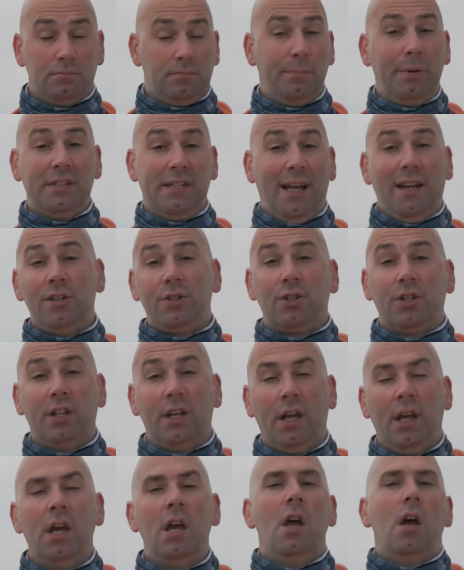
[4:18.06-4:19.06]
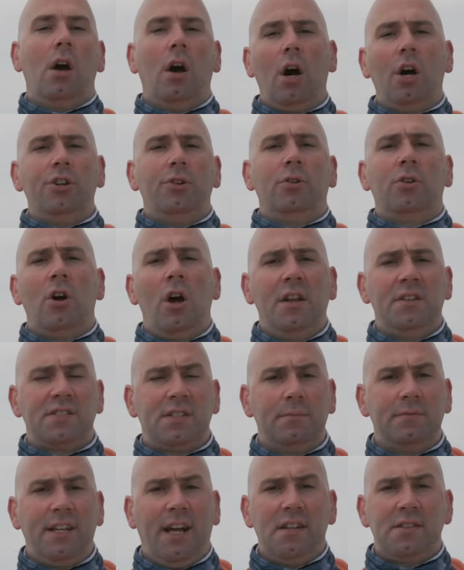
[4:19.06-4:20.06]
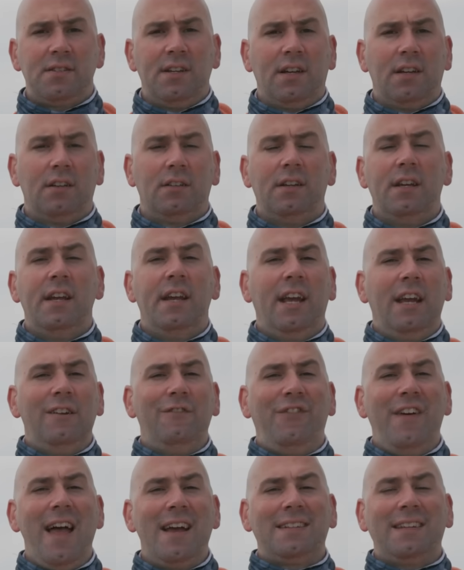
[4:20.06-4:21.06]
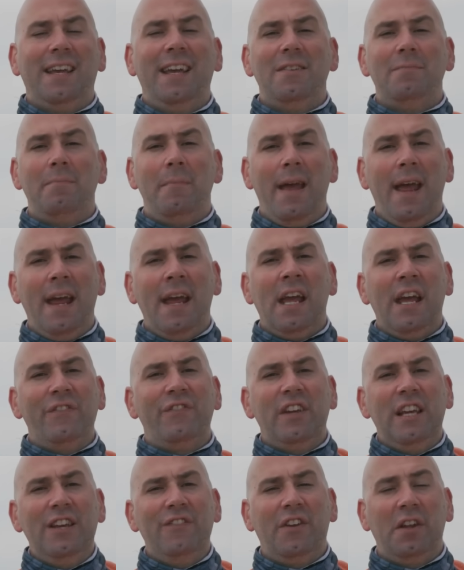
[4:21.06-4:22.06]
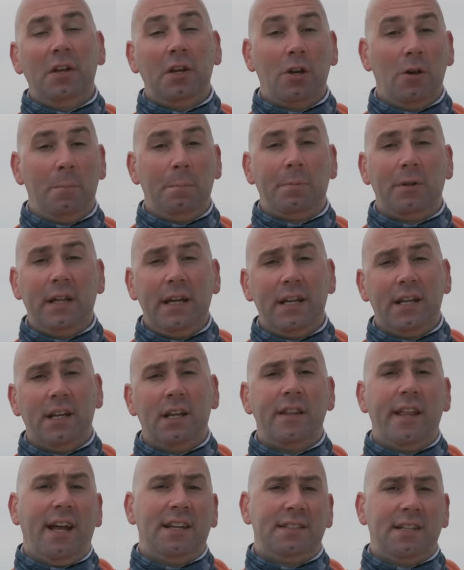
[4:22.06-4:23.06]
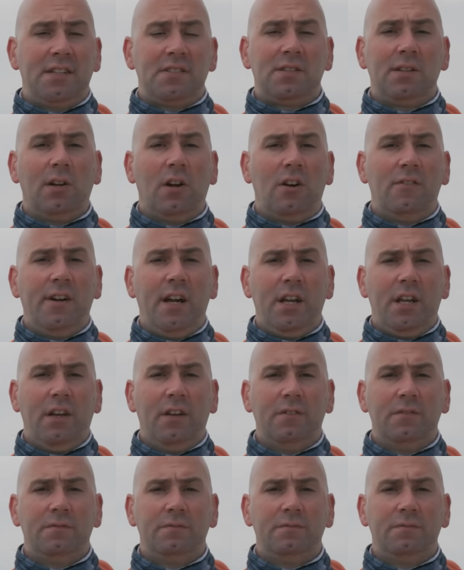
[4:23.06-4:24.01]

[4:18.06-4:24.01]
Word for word: potentially, undergone some testing. In fact, it may have even completed that testing already.